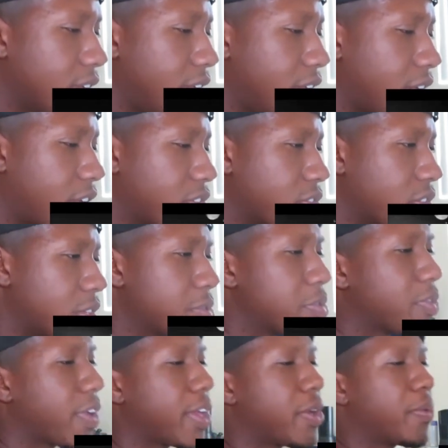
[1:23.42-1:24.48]
and our
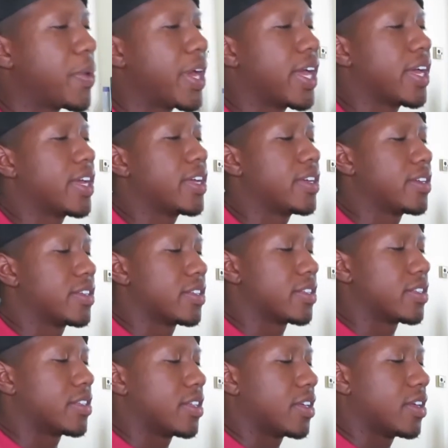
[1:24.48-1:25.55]
dreams fade away.
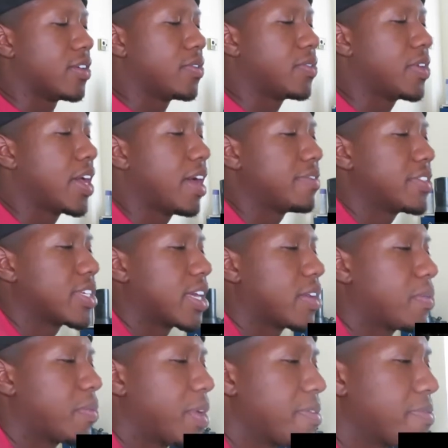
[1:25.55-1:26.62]
You have to get
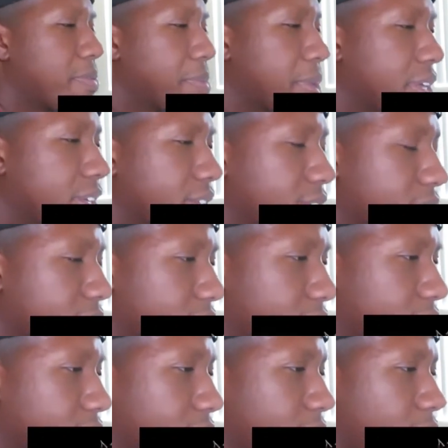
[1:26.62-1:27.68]
away from it.
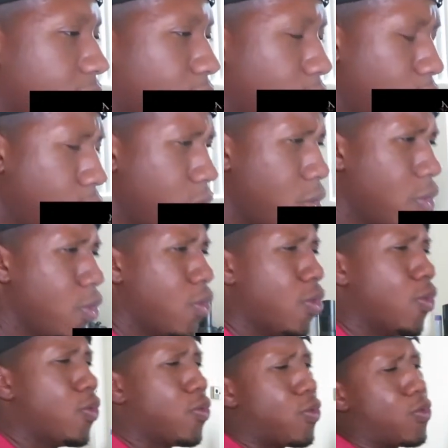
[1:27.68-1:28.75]

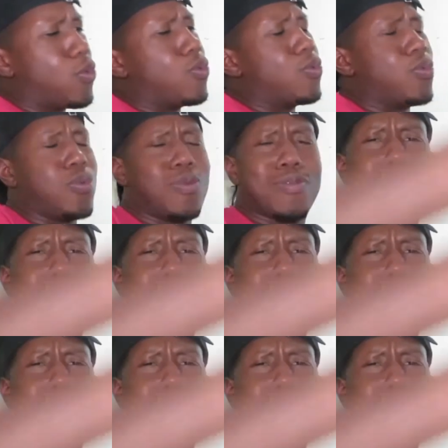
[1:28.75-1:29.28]
Ooh!